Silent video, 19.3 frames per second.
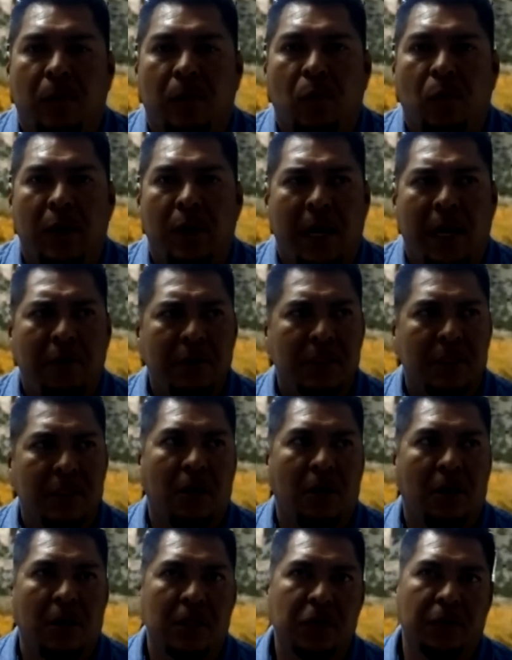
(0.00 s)
When I was
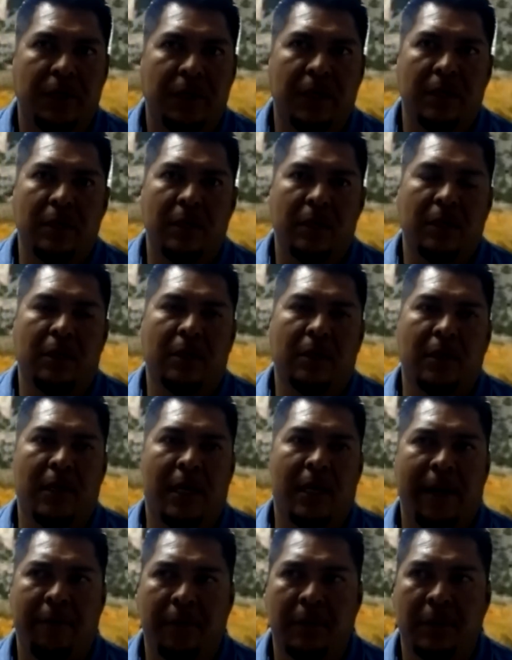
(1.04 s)
incarcerated,
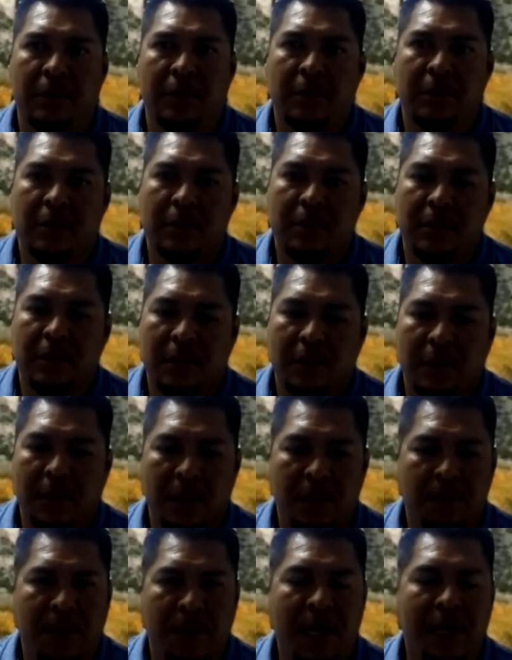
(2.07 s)
I was
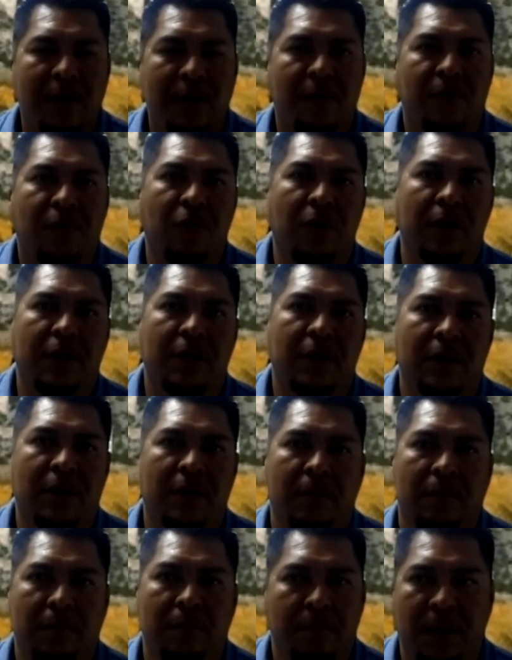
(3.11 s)
back and forth,
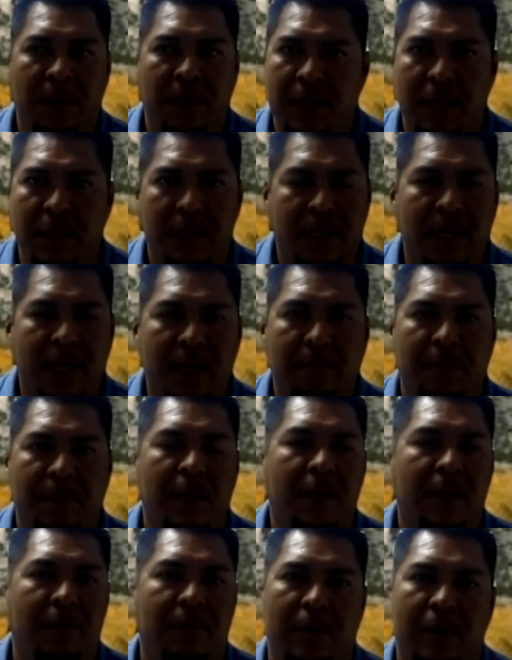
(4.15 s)

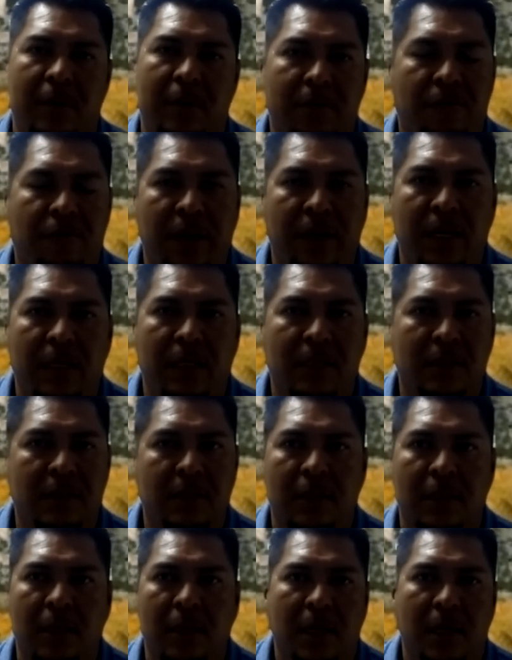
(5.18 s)
meeting
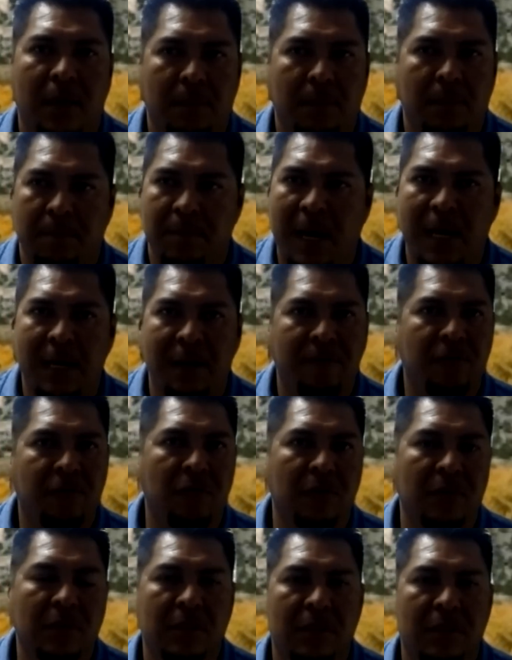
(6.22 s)
friends, bad
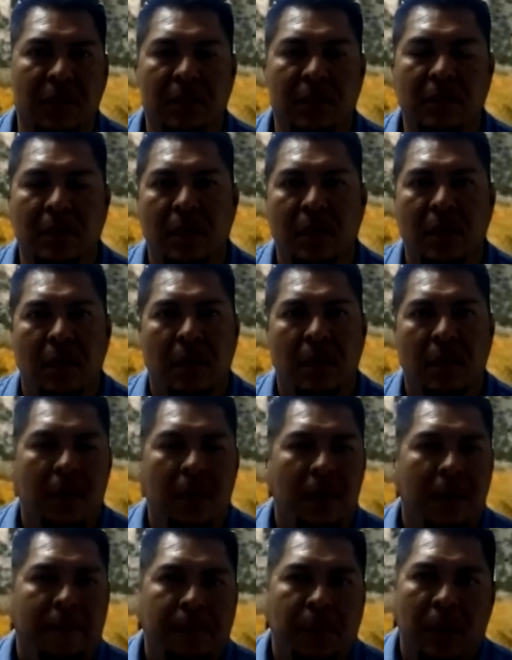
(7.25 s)
influences.
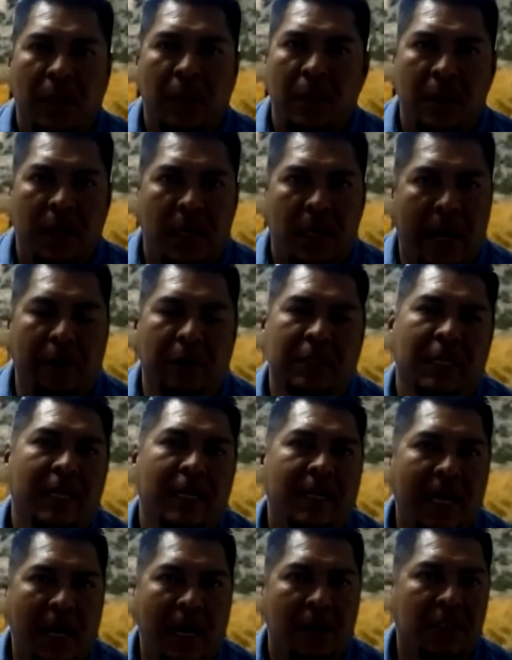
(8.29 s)
I was in
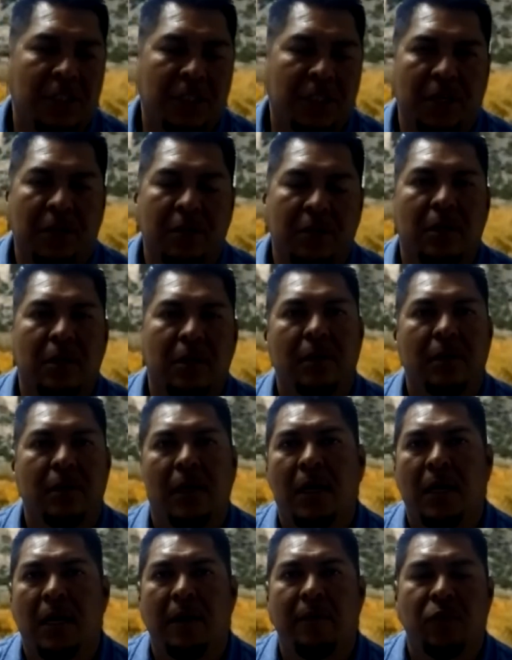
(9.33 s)
and out of jail
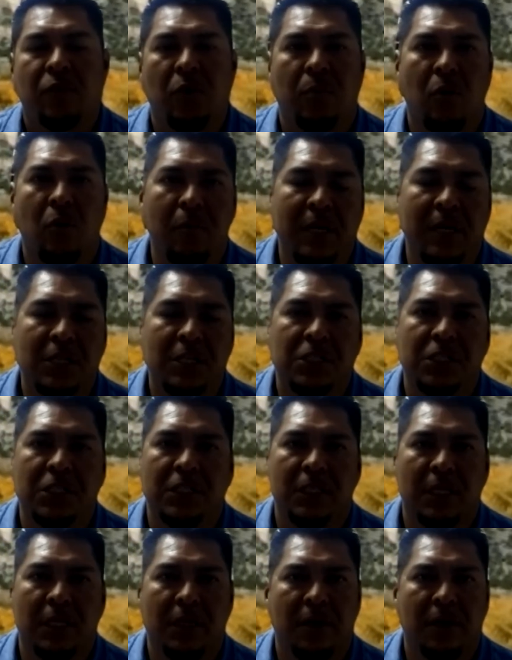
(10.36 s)
through
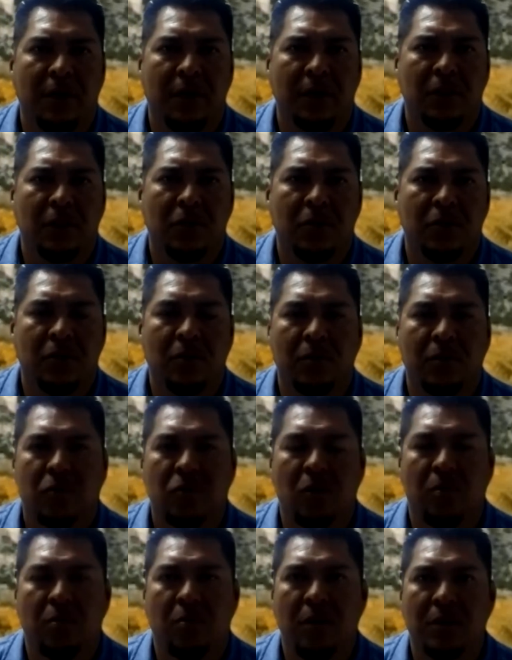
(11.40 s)
probation, to
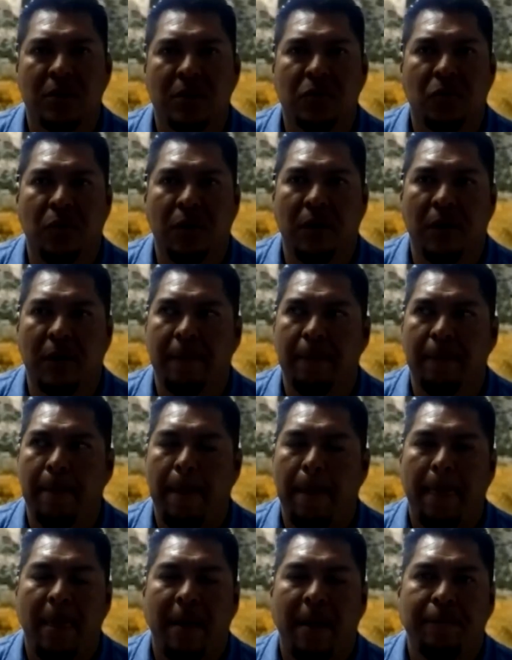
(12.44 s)
a point to where
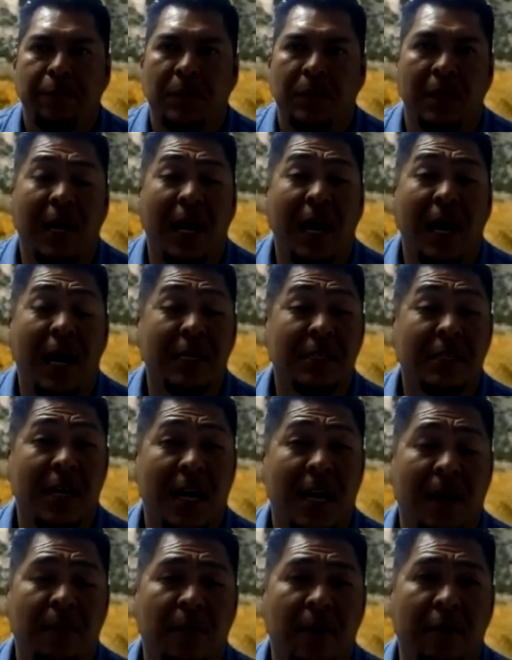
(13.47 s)
the last
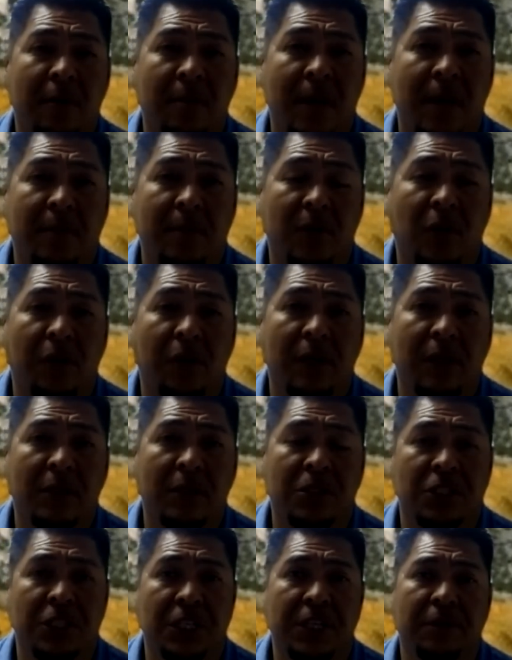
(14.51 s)
time I remember going
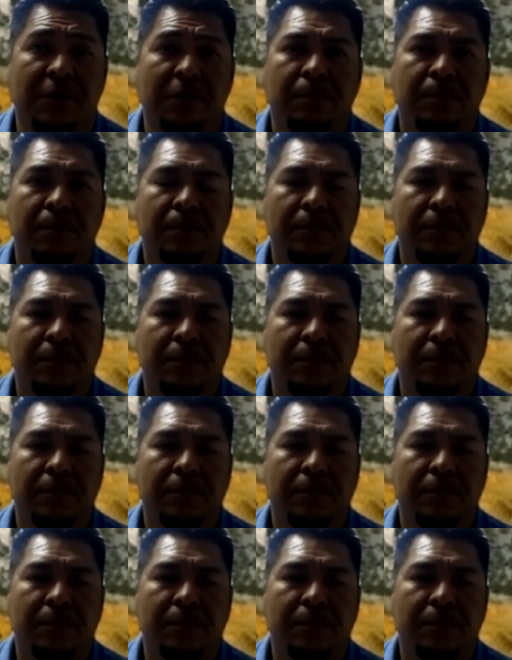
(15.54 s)
into jail,